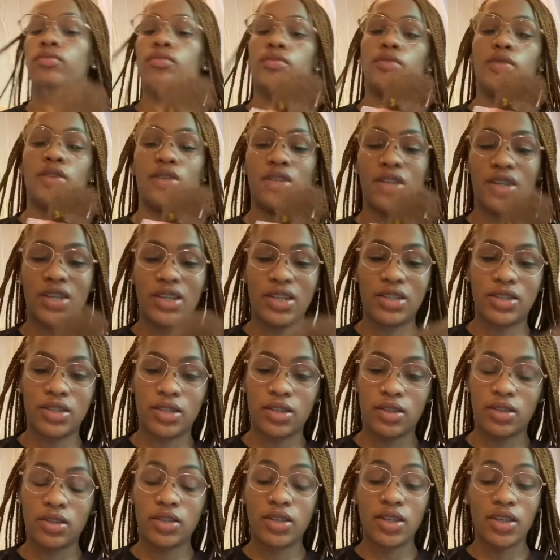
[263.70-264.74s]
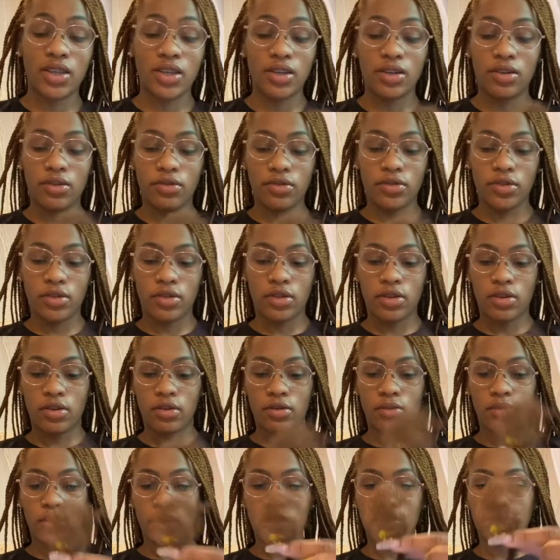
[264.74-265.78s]
And like I said, this hair goes a long
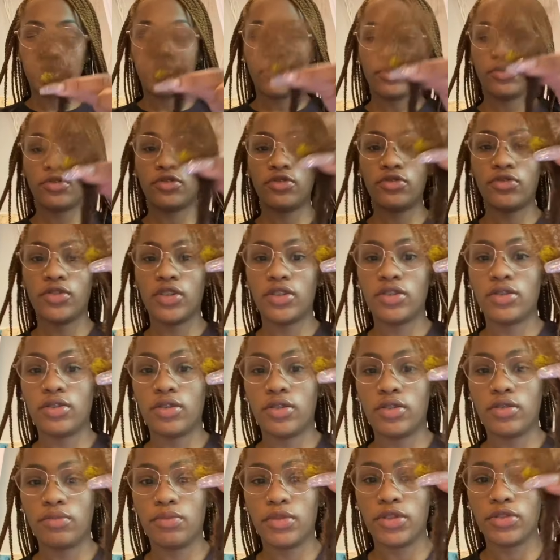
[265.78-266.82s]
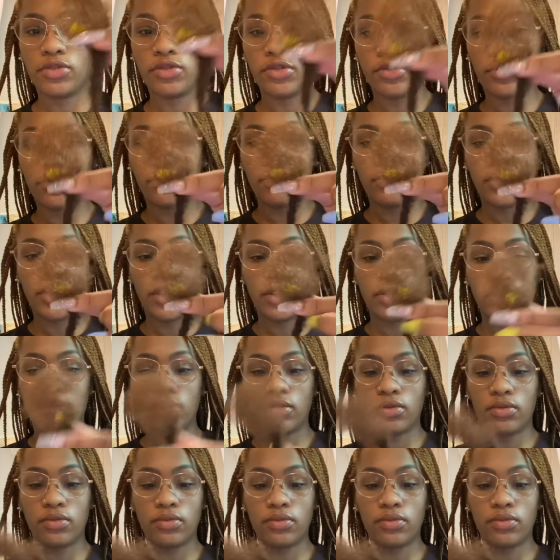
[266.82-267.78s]
way. You can stretch it as much as you need to.